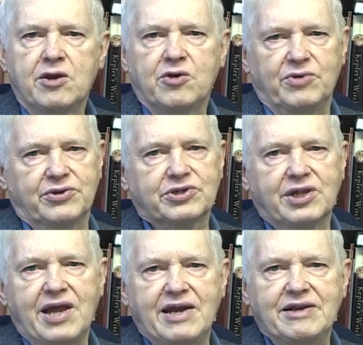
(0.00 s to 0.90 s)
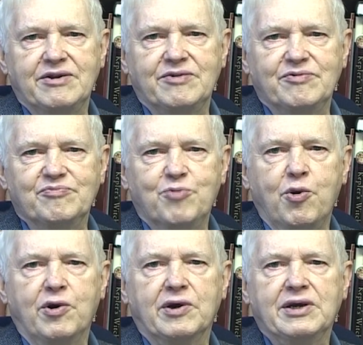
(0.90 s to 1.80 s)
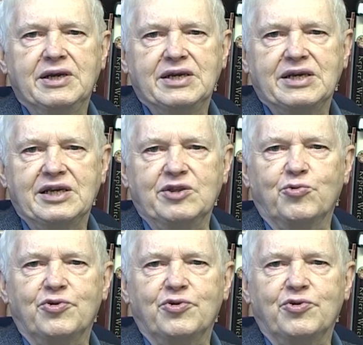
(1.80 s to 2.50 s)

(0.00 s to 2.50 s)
Well, there's a lot more in